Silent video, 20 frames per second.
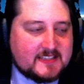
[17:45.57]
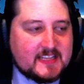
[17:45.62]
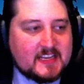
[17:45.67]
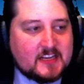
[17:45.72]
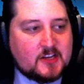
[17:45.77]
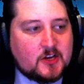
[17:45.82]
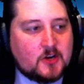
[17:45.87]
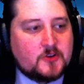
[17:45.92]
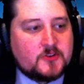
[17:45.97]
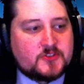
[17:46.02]

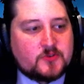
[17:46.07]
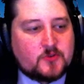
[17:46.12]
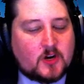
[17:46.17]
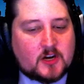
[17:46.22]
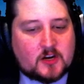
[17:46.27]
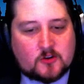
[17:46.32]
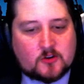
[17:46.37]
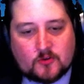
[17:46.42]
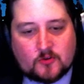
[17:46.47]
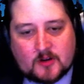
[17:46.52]
the Gosu
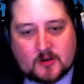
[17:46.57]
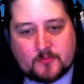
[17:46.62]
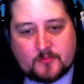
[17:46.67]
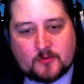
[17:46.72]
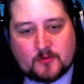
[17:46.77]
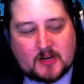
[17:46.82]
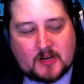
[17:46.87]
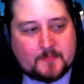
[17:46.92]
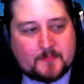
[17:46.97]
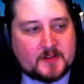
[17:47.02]
article, and I'll
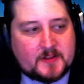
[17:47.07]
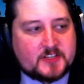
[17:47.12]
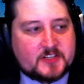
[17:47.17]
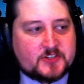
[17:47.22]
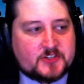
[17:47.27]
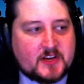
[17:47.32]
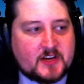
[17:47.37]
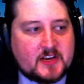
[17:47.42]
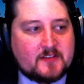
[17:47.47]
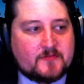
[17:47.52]
pull it up on the
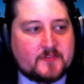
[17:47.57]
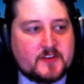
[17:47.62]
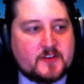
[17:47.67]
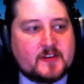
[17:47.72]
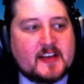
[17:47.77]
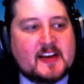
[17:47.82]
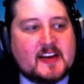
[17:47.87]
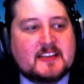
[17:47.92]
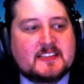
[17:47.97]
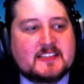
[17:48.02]
screen for
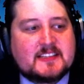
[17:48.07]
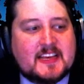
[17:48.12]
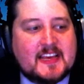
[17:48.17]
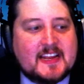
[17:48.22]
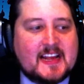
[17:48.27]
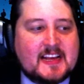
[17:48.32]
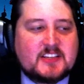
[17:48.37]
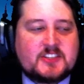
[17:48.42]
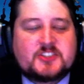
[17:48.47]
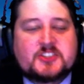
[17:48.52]
you guys.
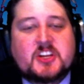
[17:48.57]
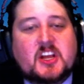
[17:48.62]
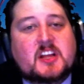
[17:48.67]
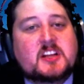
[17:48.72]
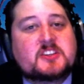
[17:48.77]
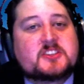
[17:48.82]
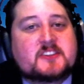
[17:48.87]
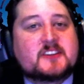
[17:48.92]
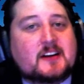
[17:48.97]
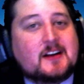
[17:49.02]
It has
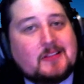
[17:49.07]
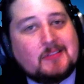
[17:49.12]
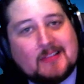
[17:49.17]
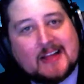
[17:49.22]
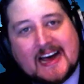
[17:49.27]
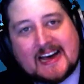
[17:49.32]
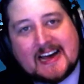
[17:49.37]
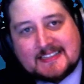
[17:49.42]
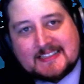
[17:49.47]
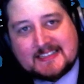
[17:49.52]
changed a
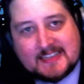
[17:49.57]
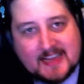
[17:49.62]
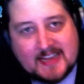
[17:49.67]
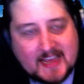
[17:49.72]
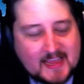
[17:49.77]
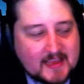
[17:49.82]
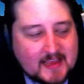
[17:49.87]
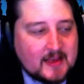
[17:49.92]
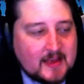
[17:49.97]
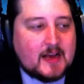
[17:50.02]
lot
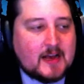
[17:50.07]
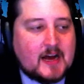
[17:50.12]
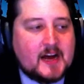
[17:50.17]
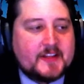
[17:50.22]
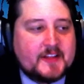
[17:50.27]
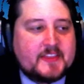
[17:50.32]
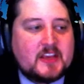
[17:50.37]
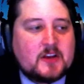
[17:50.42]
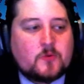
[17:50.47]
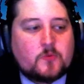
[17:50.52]
today.
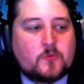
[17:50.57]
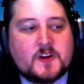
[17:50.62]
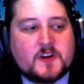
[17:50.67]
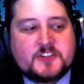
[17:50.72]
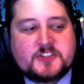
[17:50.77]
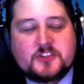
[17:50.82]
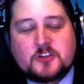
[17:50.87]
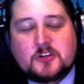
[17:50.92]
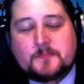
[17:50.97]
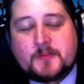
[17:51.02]
Uh, the
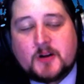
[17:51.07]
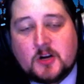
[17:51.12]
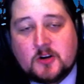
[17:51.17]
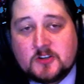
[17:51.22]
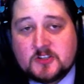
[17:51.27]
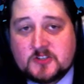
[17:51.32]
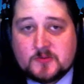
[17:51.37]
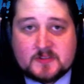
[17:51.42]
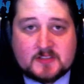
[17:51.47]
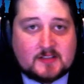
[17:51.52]
original
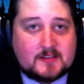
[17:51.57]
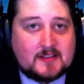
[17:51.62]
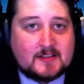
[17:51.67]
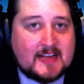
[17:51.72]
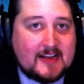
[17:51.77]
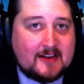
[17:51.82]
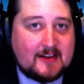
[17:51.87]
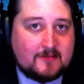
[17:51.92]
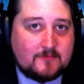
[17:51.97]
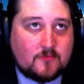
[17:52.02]
post was a
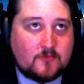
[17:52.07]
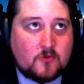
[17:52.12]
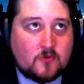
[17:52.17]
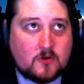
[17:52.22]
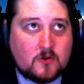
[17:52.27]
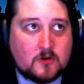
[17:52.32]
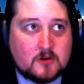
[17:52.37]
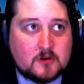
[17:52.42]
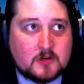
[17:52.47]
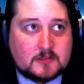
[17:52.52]
lot
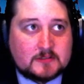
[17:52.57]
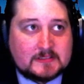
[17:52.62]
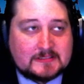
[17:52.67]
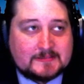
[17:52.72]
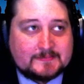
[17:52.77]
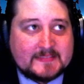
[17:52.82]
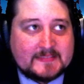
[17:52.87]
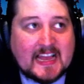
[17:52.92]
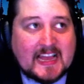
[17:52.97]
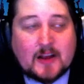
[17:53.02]
more,
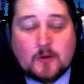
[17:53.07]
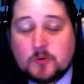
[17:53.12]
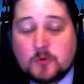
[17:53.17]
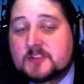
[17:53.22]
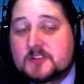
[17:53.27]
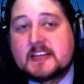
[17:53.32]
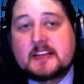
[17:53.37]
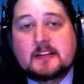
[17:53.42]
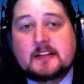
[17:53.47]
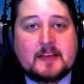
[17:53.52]
I
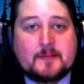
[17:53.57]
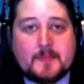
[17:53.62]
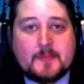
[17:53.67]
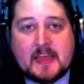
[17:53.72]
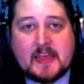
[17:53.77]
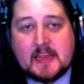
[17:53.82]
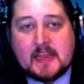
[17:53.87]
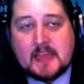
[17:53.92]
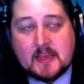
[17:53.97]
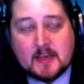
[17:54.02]
will say,
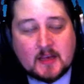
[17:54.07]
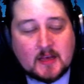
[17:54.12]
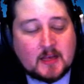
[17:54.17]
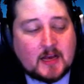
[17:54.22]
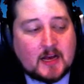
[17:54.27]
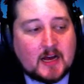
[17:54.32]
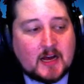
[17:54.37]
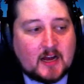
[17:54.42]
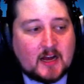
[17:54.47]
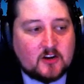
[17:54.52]
clickbaity,
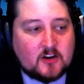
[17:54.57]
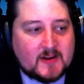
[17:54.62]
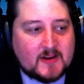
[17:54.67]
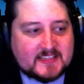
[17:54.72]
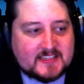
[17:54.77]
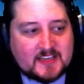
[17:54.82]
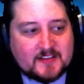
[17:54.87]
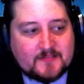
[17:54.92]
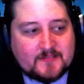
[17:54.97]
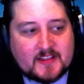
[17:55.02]
uh,
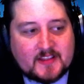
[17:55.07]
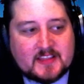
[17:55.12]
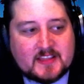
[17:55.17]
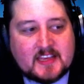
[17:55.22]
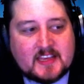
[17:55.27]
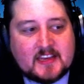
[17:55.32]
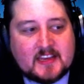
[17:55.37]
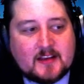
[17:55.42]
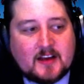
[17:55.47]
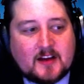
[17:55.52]
aggressive.
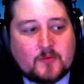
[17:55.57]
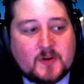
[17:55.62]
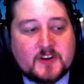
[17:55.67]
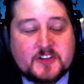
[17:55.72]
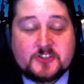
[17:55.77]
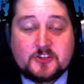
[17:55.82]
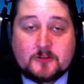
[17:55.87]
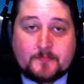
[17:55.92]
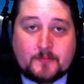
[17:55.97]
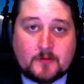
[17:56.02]
The
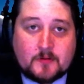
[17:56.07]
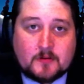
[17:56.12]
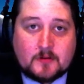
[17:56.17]
original